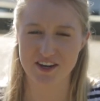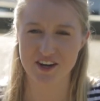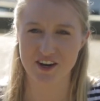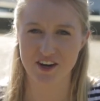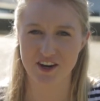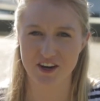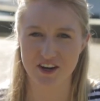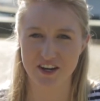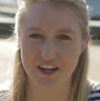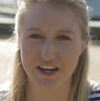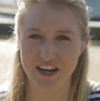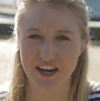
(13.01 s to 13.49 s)

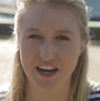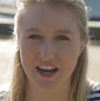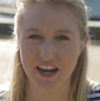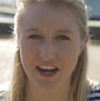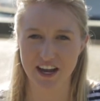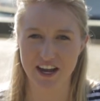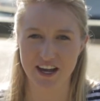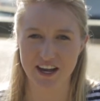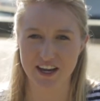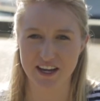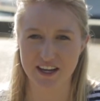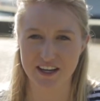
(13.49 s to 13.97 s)
on
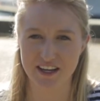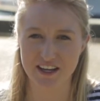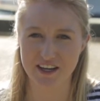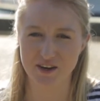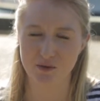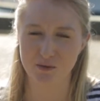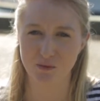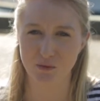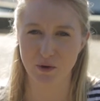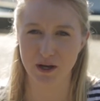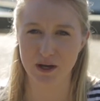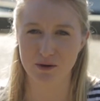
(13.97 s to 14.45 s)
a
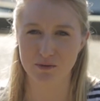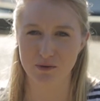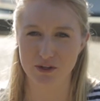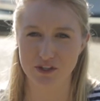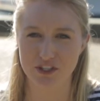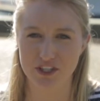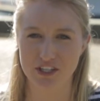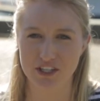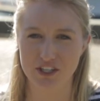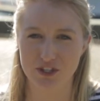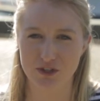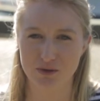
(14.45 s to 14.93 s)
whale
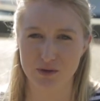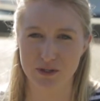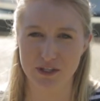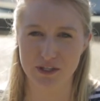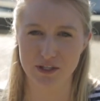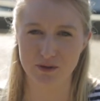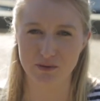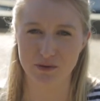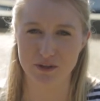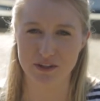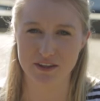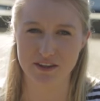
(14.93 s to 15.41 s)
watching
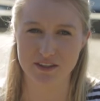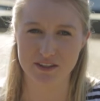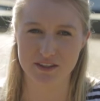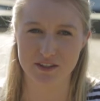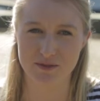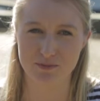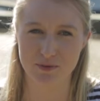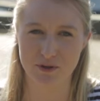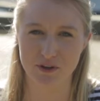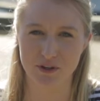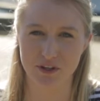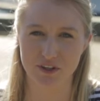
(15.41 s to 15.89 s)
tour with the
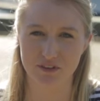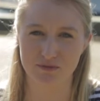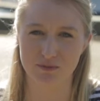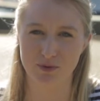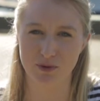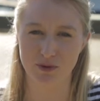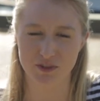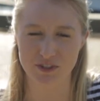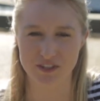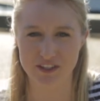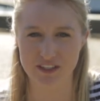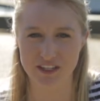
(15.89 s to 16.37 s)
Spirit of
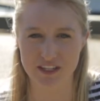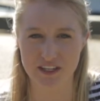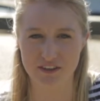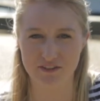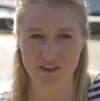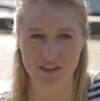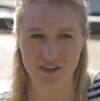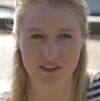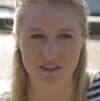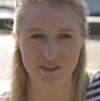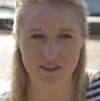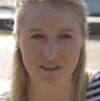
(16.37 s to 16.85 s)
Port
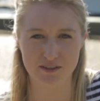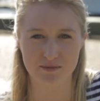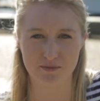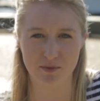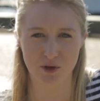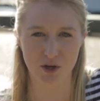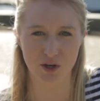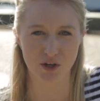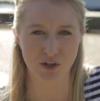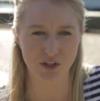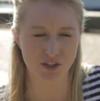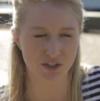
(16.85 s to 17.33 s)
Stevens
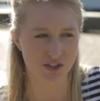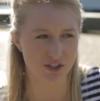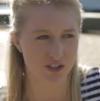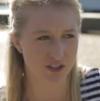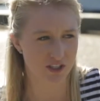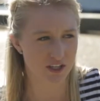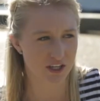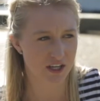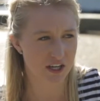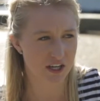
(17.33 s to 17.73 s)
boat.